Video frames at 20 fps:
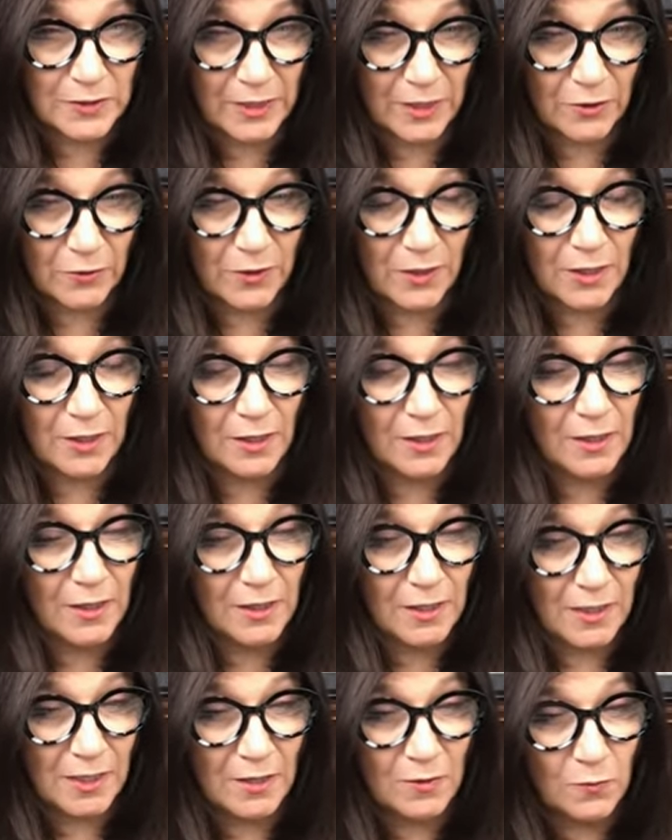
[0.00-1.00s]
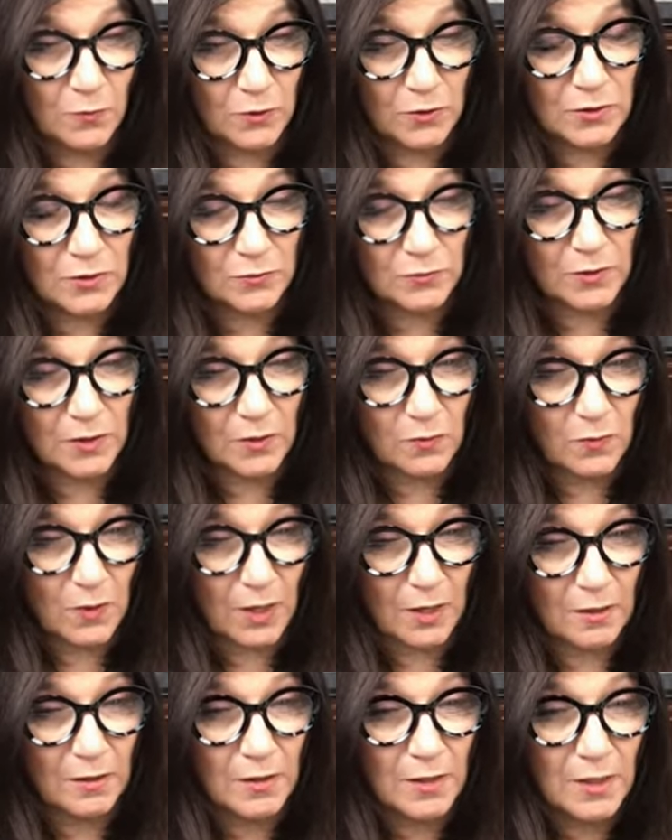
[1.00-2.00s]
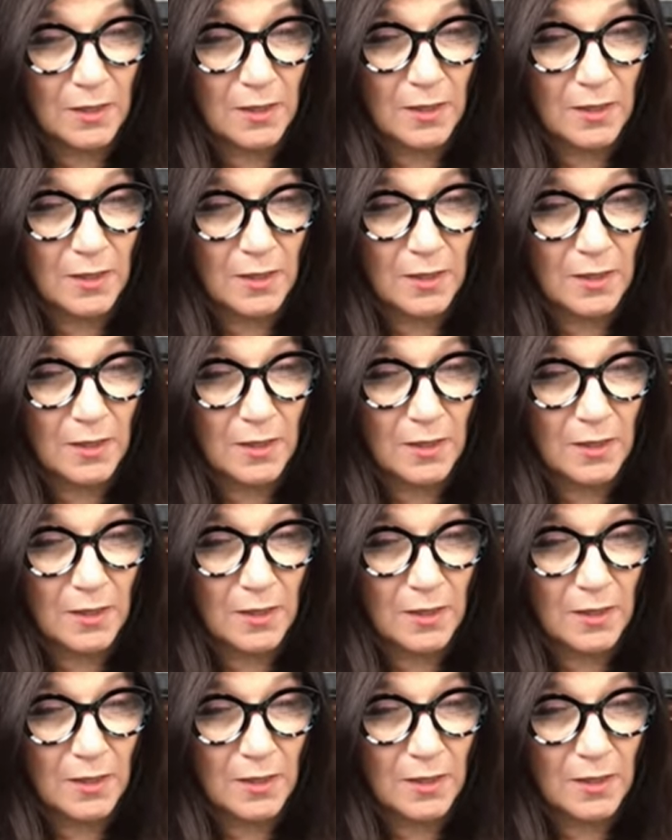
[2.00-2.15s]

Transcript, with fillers: dairy, ghee works really well.